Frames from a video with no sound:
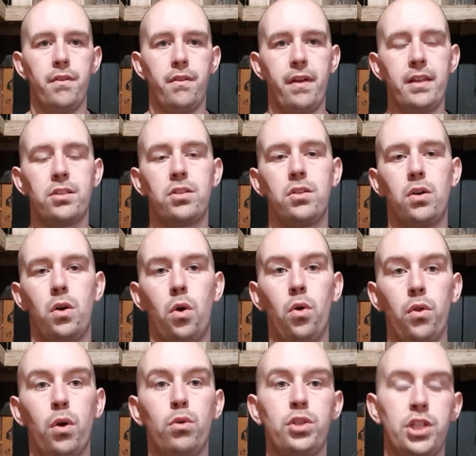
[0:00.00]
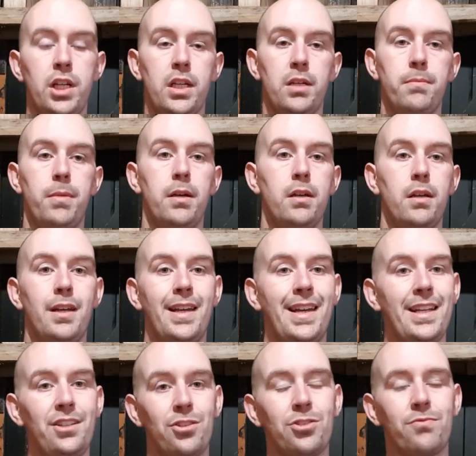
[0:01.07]
This, although cheap,
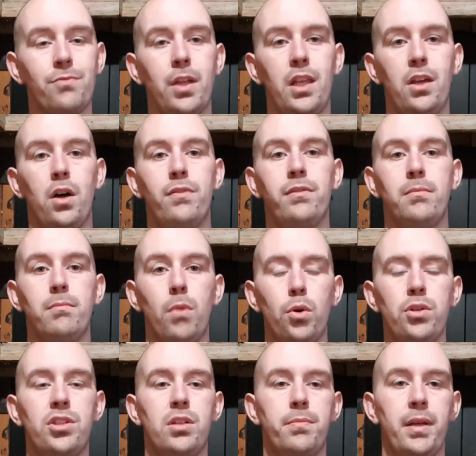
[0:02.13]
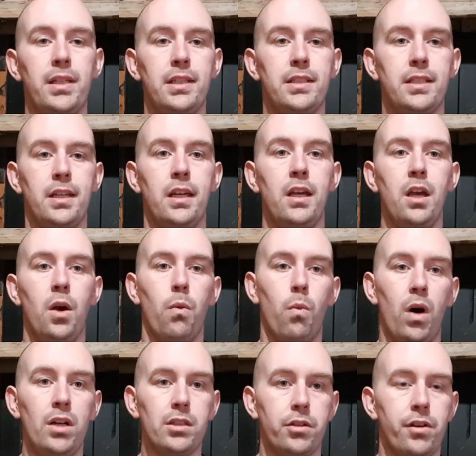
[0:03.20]
it doesn't really offer much stability
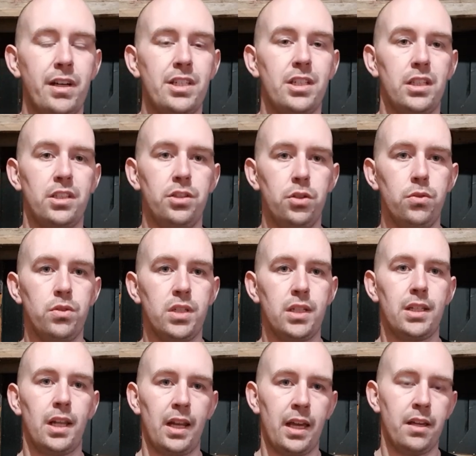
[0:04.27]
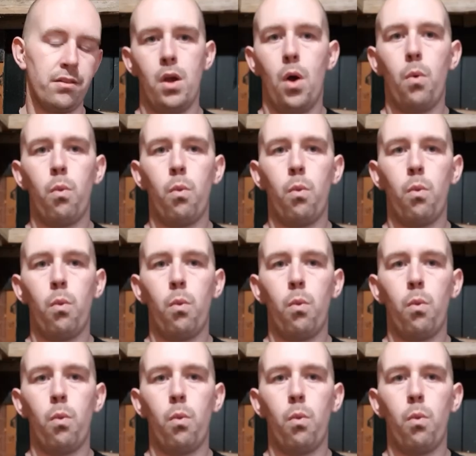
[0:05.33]
while you're actually using the lathe.